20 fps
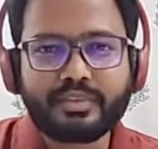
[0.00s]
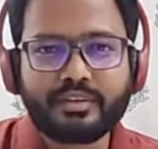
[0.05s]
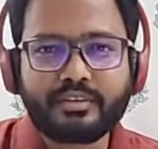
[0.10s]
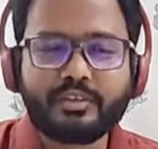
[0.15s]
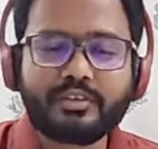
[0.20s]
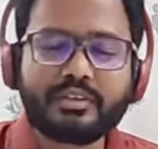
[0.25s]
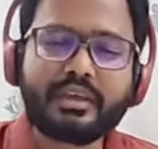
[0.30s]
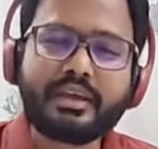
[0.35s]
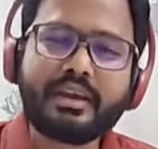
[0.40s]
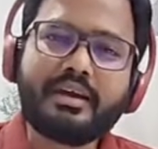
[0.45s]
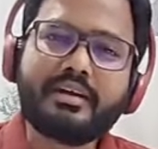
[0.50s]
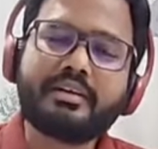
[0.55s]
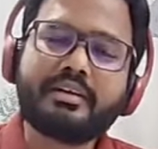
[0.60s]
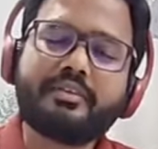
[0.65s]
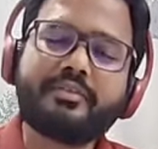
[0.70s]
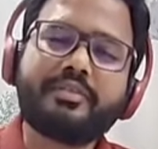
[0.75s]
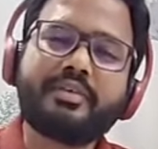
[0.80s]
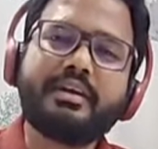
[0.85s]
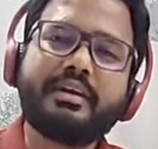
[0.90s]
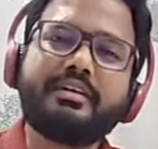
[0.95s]
so there are
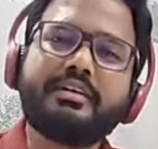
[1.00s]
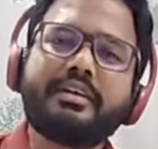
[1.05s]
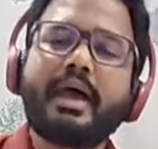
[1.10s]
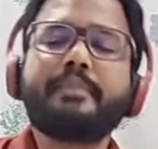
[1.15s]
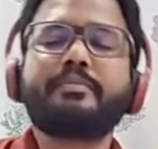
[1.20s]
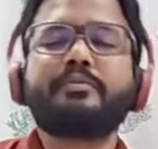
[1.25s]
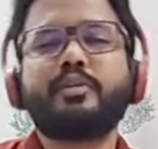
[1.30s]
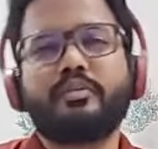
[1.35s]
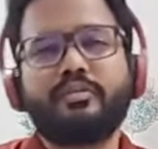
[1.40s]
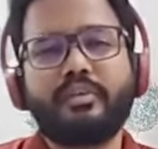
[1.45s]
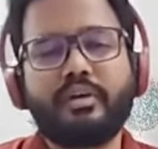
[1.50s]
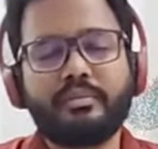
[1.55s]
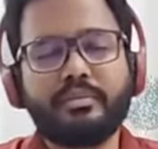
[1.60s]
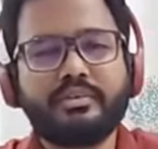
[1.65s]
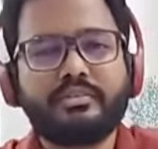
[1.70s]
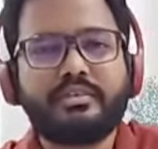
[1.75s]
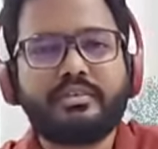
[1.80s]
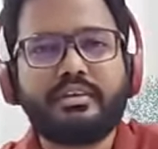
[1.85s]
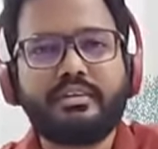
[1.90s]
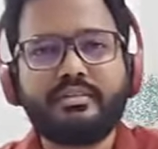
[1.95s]
different types of
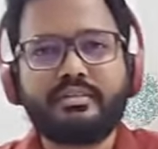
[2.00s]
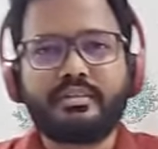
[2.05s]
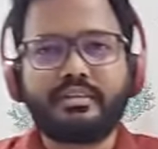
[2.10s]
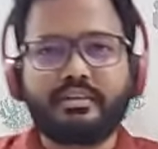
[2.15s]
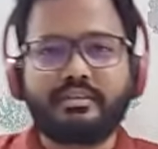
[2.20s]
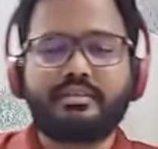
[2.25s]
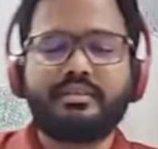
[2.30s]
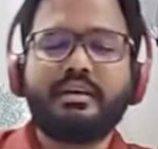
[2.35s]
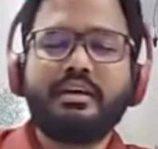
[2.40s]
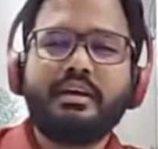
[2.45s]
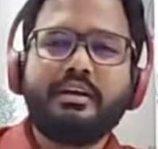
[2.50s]
emergencies.